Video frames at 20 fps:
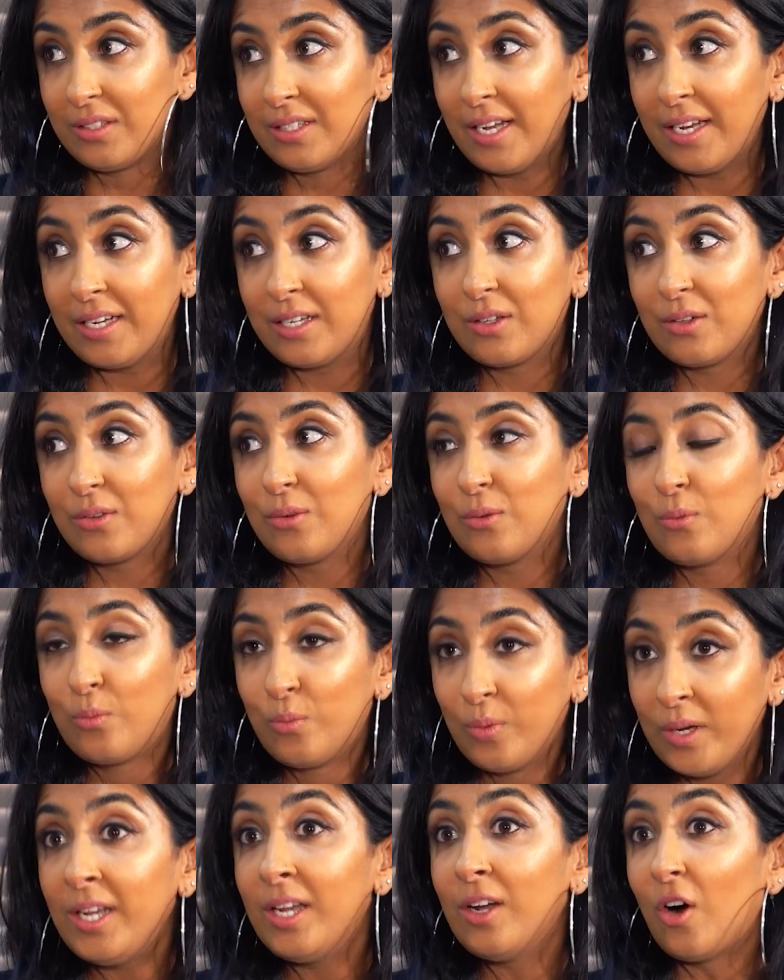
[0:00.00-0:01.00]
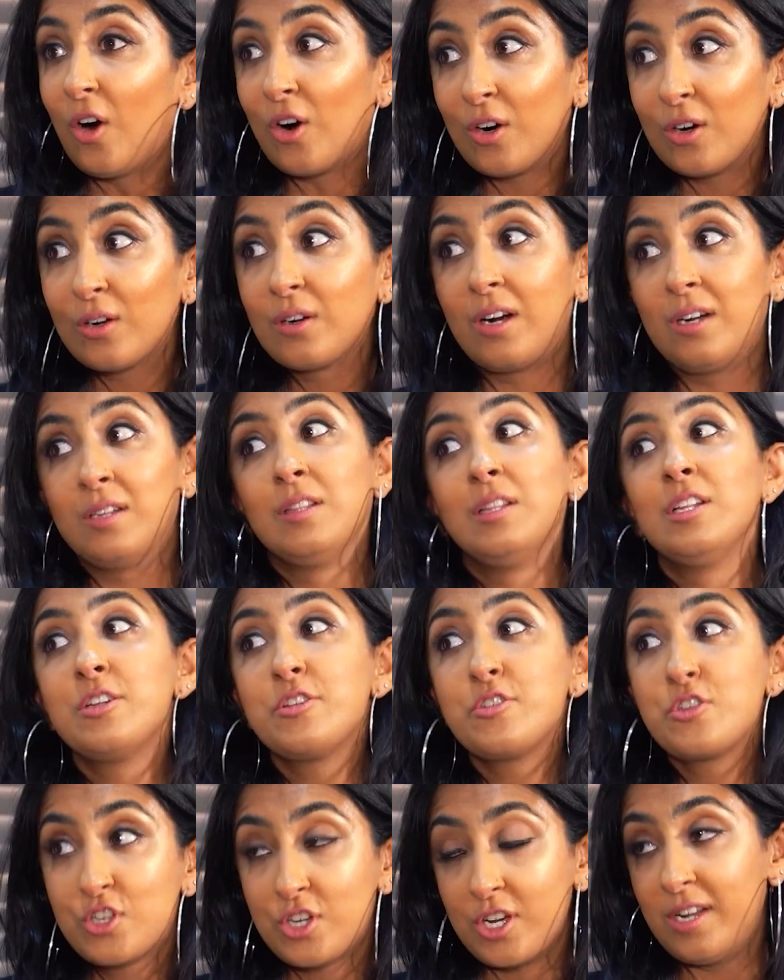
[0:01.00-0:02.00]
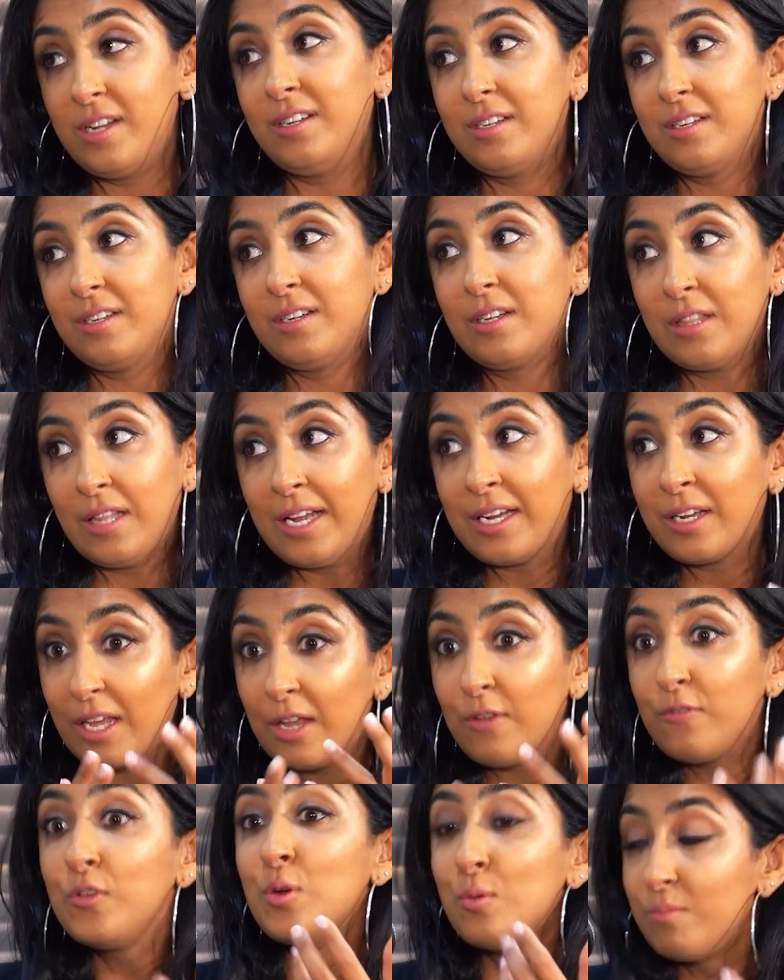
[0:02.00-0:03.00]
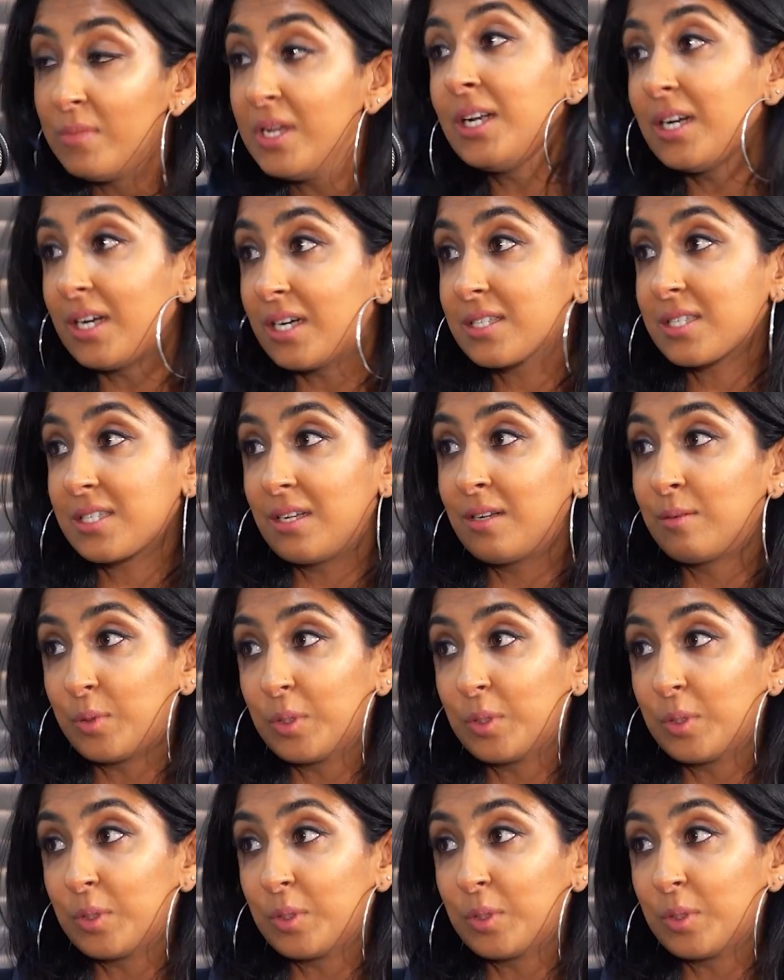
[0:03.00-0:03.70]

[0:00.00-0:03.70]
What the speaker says: Like we are a legit, like if you meet us in